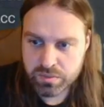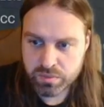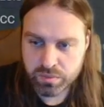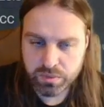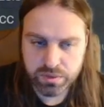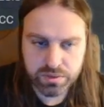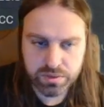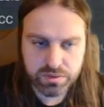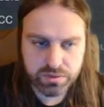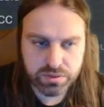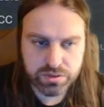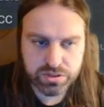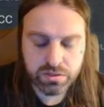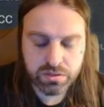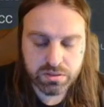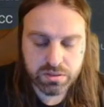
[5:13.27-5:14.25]
where you could
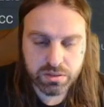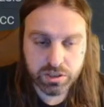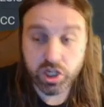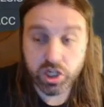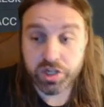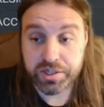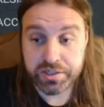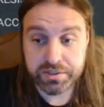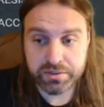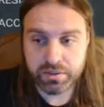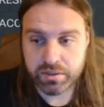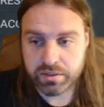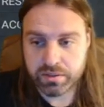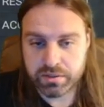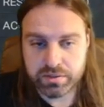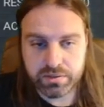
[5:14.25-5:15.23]
just cut in
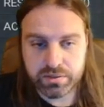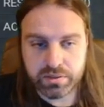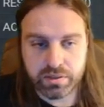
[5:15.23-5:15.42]
on